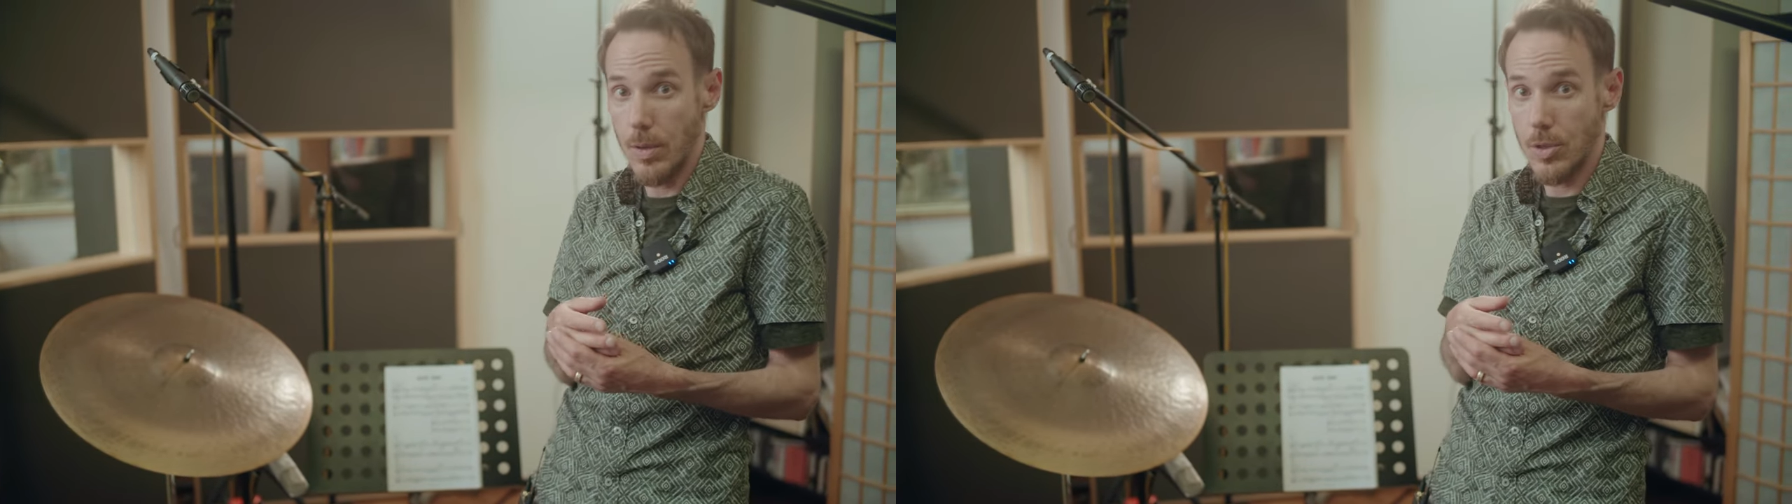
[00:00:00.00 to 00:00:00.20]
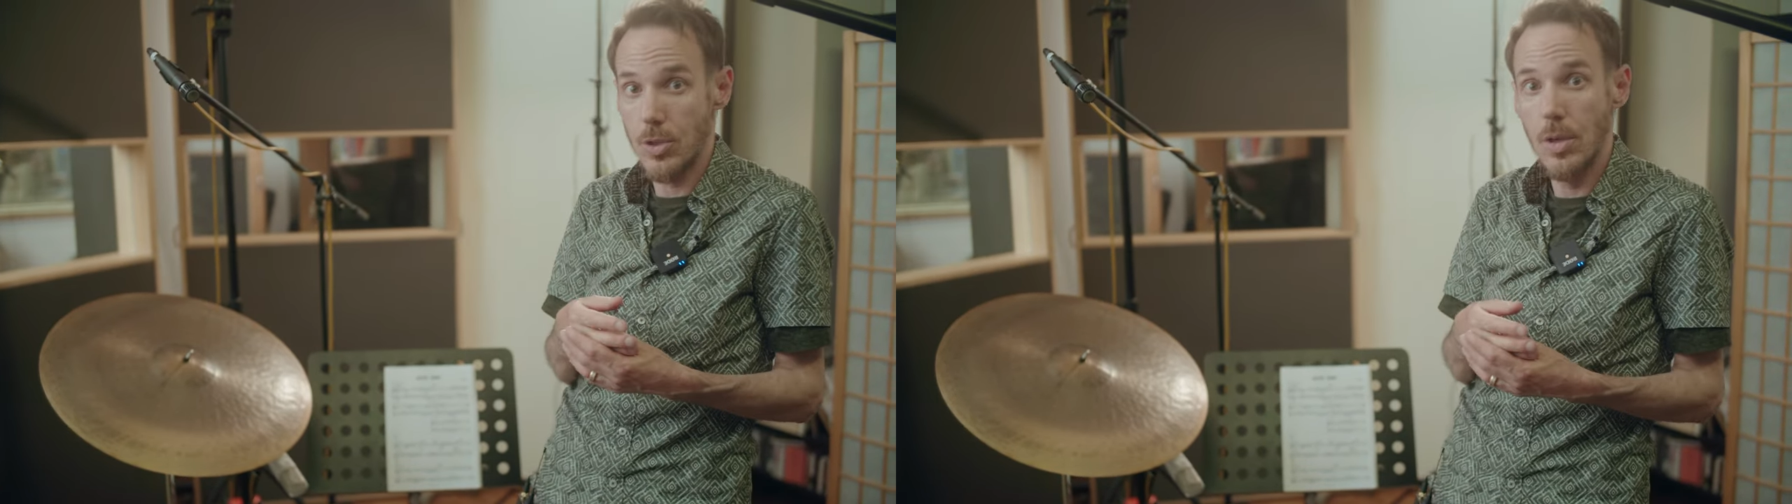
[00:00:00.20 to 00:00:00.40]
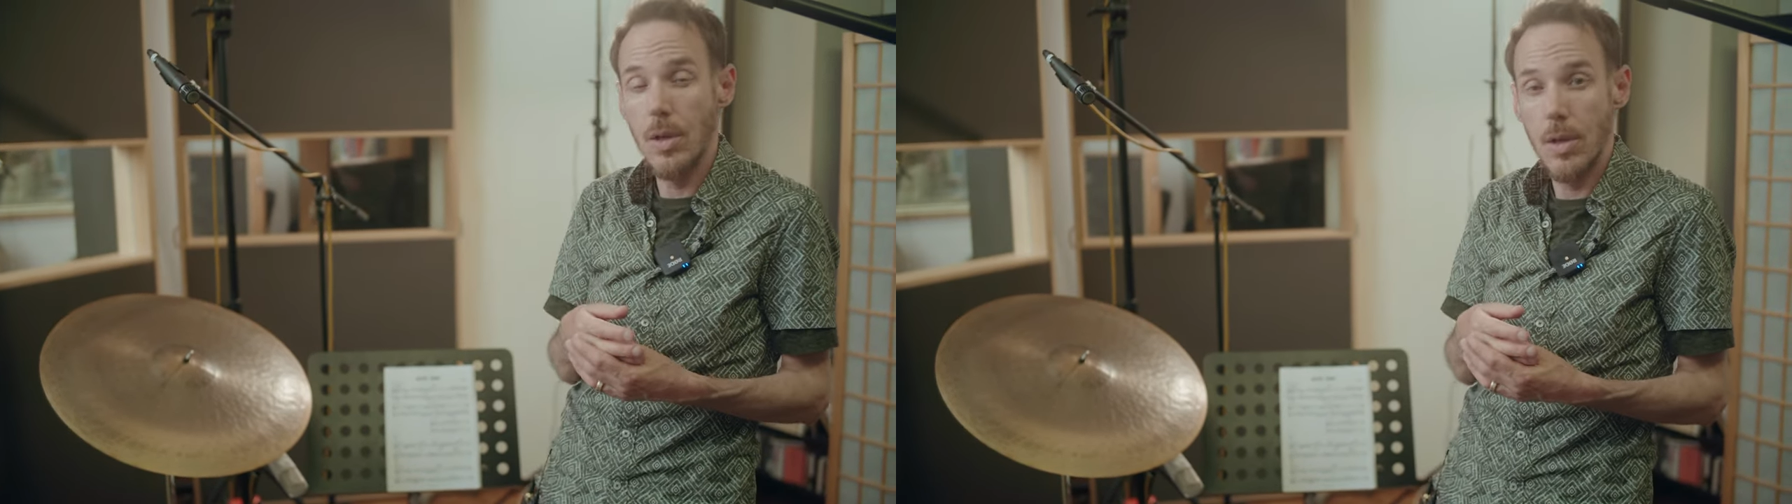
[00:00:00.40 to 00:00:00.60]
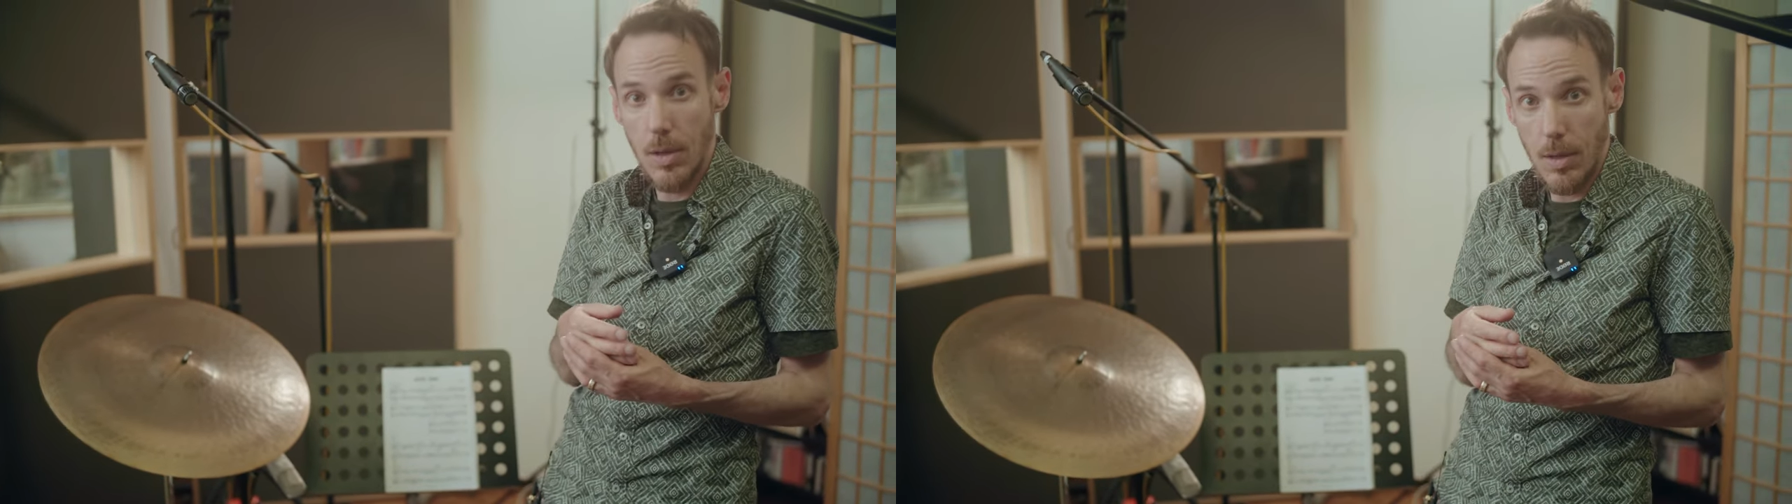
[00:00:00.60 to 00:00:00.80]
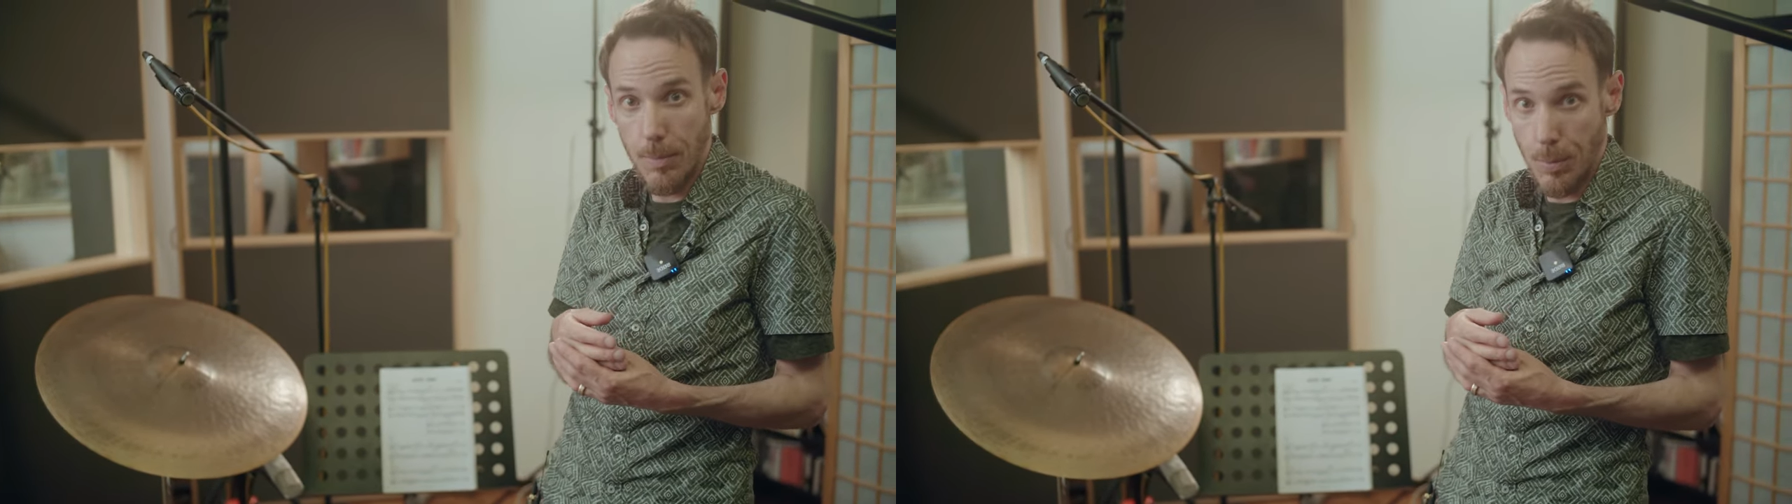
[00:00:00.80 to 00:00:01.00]
much
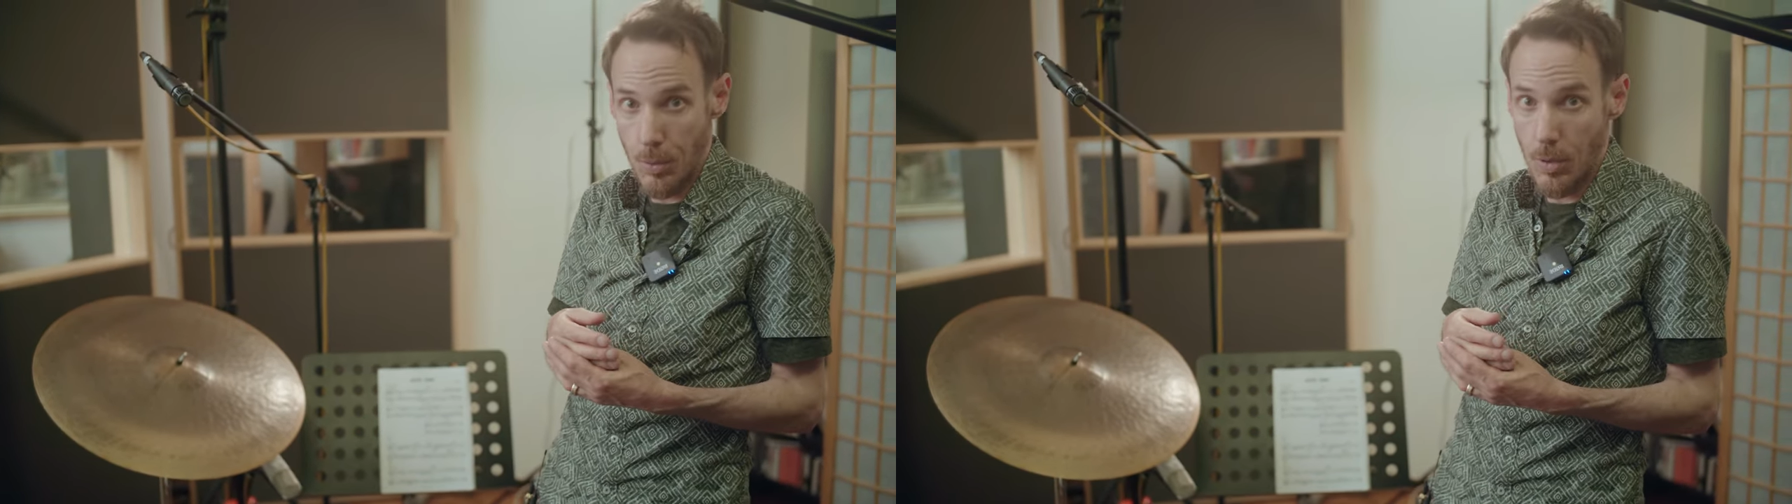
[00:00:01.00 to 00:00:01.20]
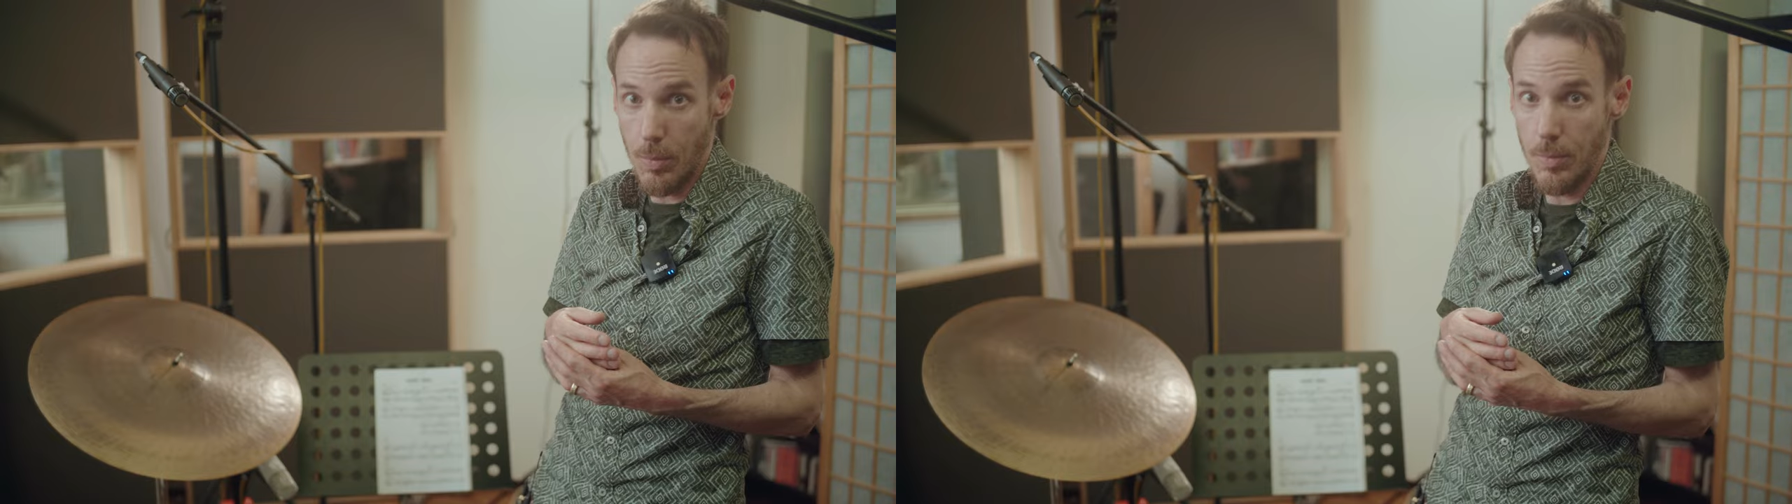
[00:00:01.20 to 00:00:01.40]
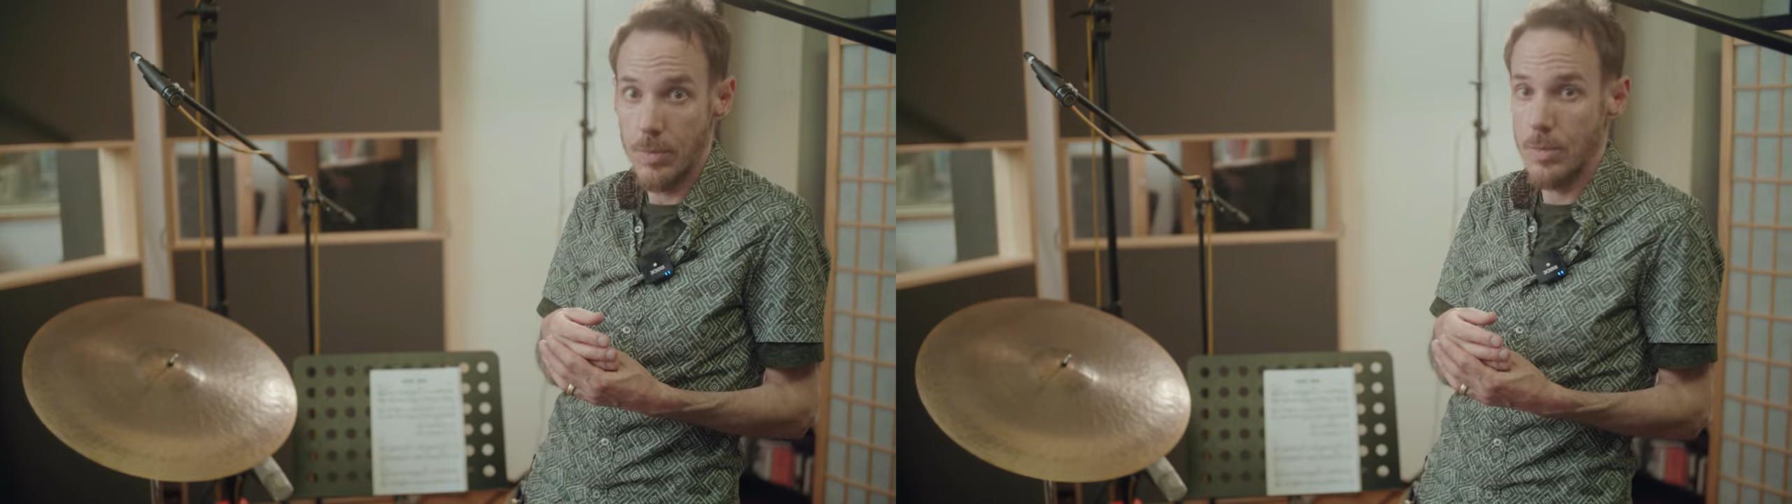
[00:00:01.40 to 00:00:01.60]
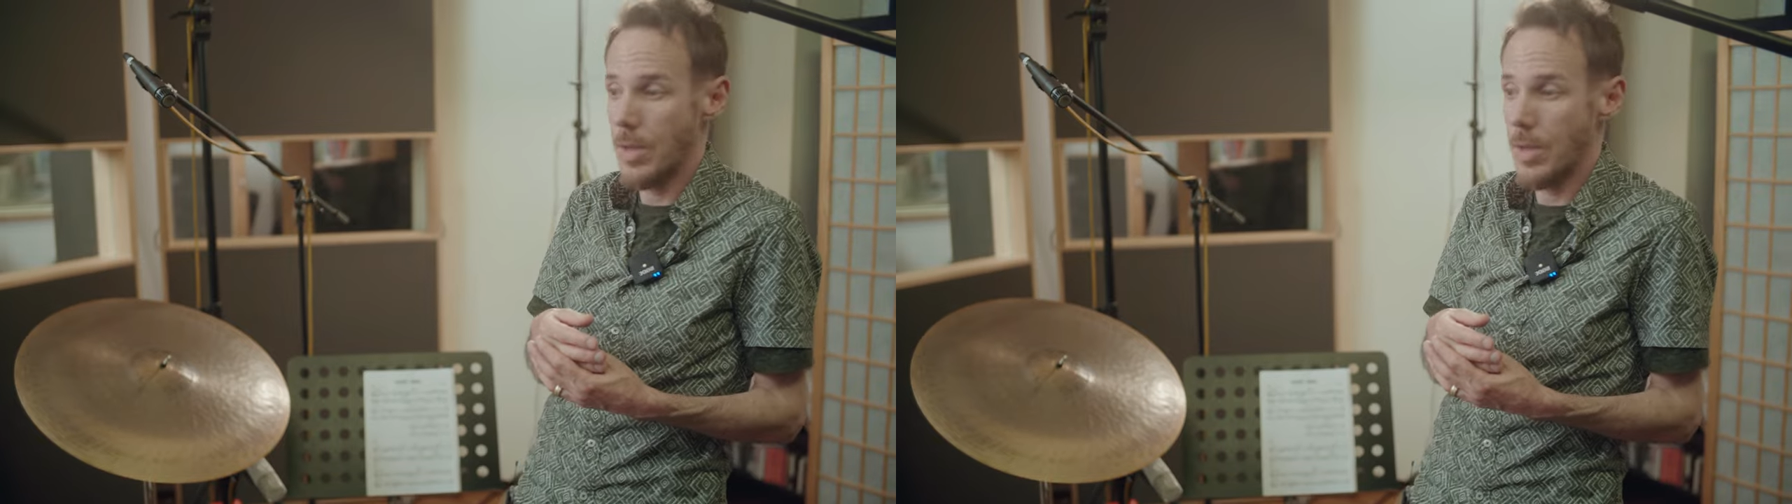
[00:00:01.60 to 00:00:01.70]
a problem.